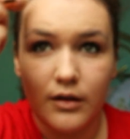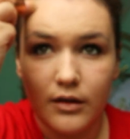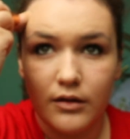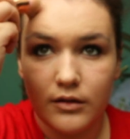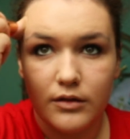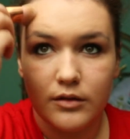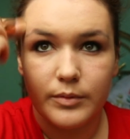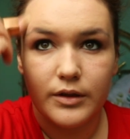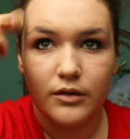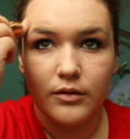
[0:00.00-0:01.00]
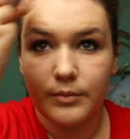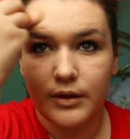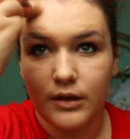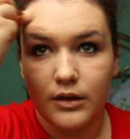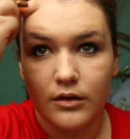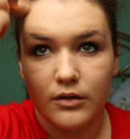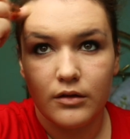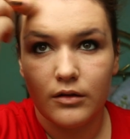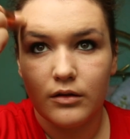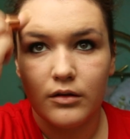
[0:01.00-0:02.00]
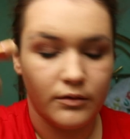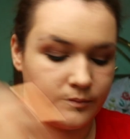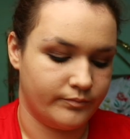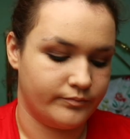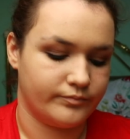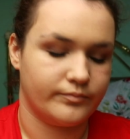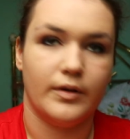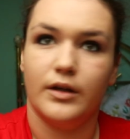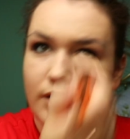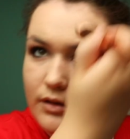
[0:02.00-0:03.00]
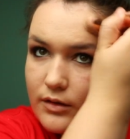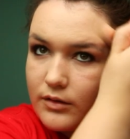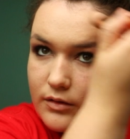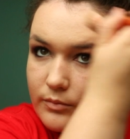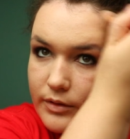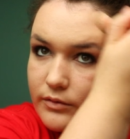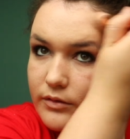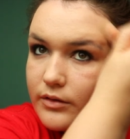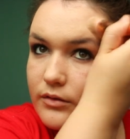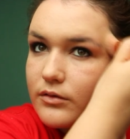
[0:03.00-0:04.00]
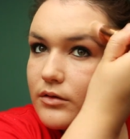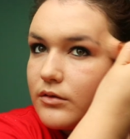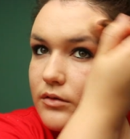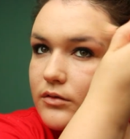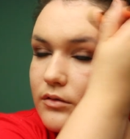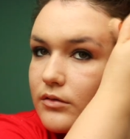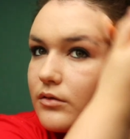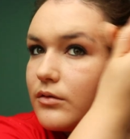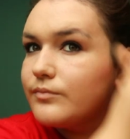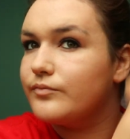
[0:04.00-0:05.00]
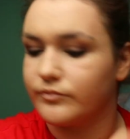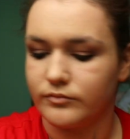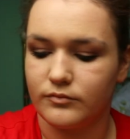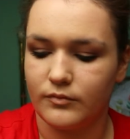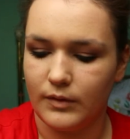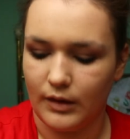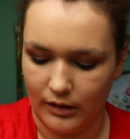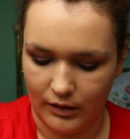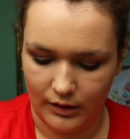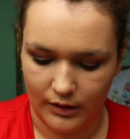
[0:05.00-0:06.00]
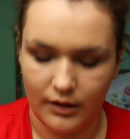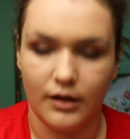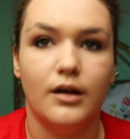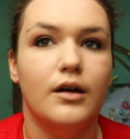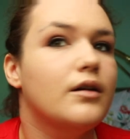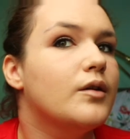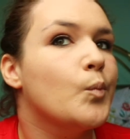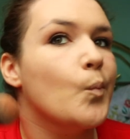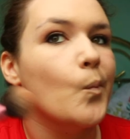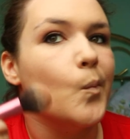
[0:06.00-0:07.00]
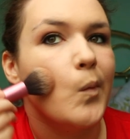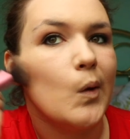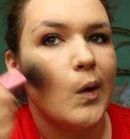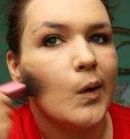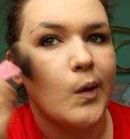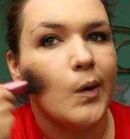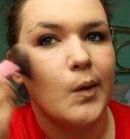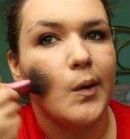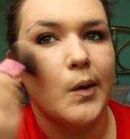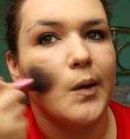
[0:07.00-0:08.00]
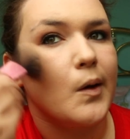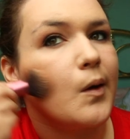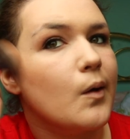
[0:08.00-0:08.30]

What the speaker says: And a little bit up here, and a little bit right there, and blend it.